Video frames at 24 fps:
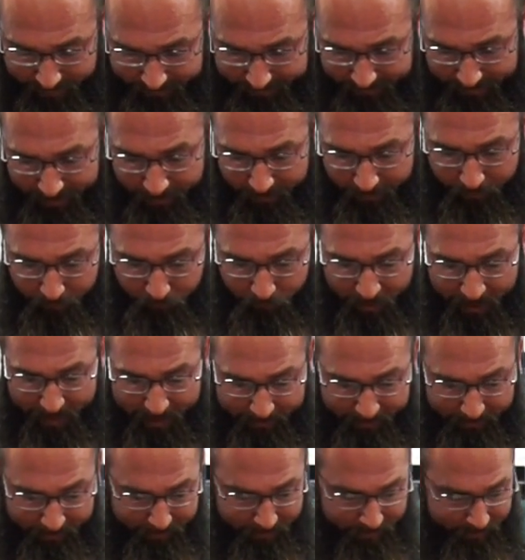take it out of the
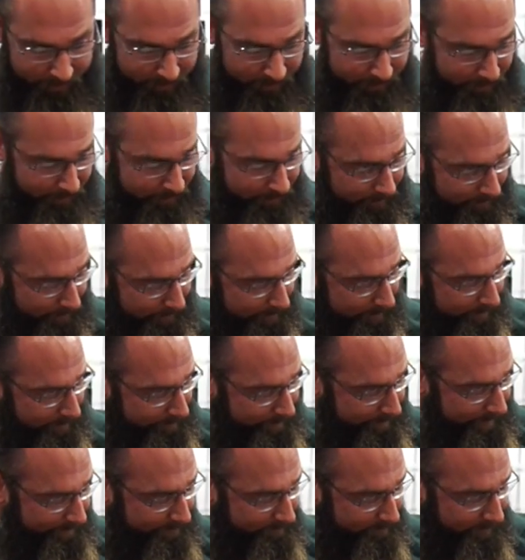rack.
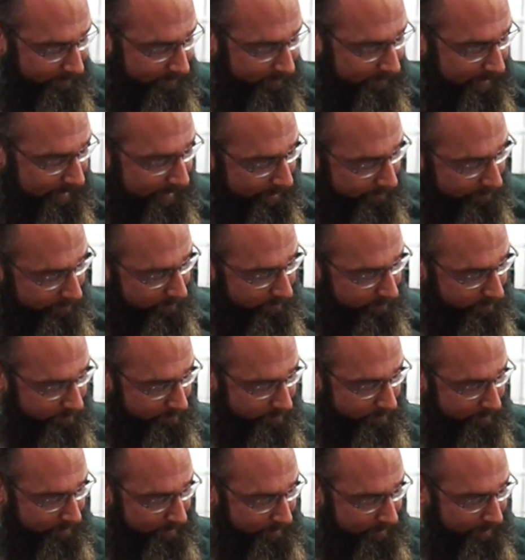And that's gonna allow you to
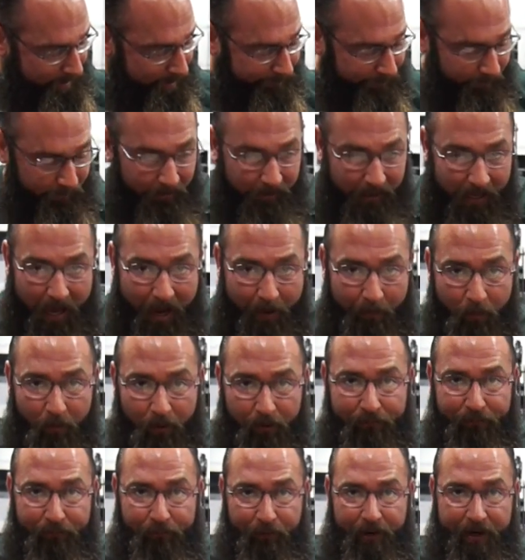have a lot
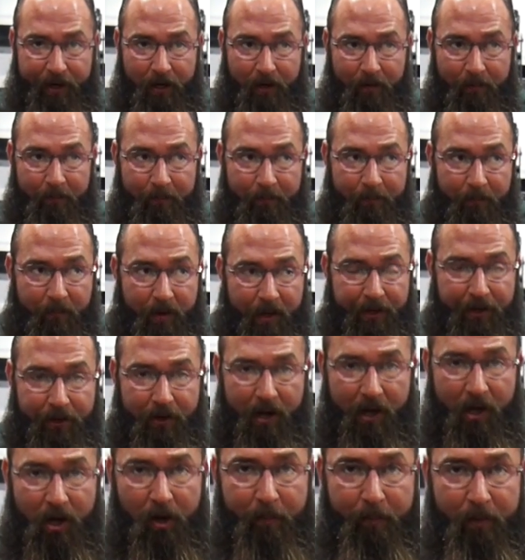more freedom in
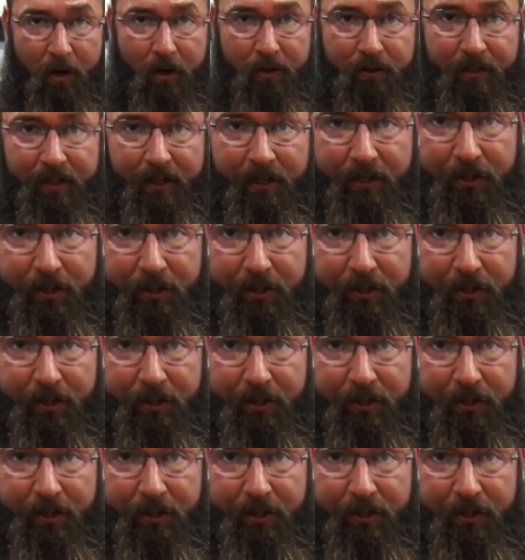your elbows and